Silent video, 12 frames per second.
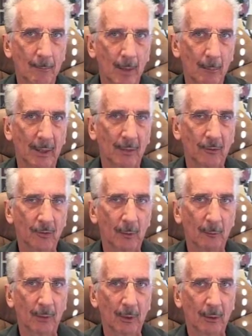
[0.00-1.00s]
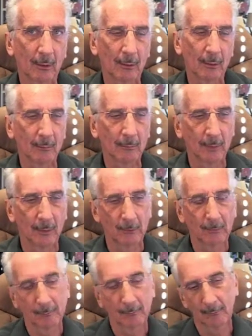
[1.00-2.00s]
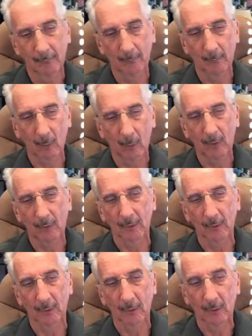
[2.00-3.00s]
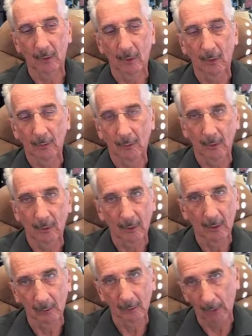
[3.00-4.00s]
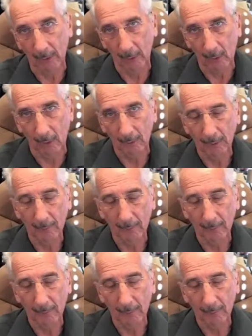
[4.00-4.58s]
about something uh, that often adults kind of write off.